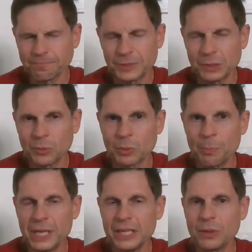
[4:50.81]
she'll
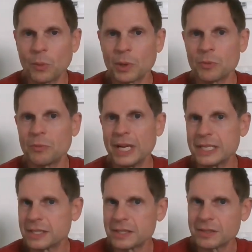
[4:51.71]
repeat the word
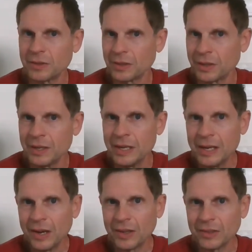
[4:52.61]
racist
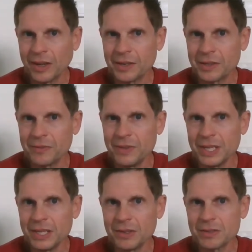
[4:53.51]
a lot in her
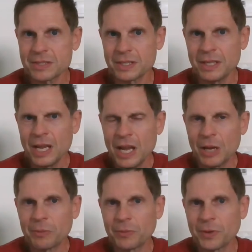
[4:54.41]
videos,
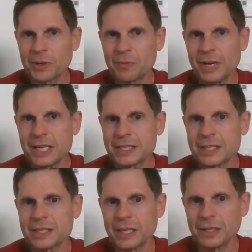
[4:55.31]
and refer to race as
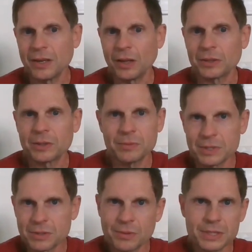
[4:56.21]
skin color,
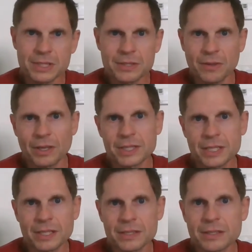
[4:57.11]
which of course is
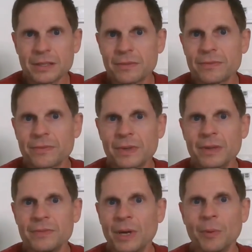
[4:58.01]
nonsense.
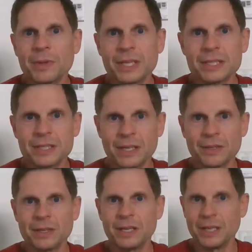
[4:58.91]
I've dealt with this
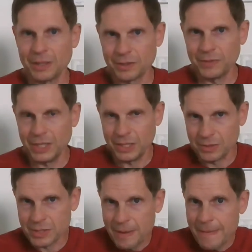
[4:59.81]
in other
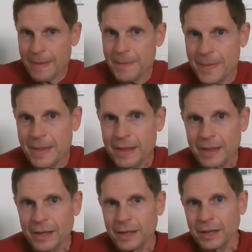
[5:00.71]
videos.
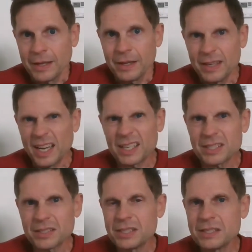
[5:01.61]
yeah,
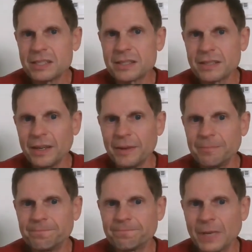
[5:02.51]
so she's
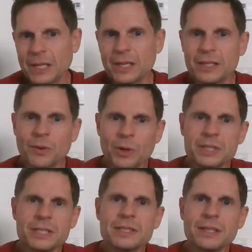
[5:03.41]
and then of course she's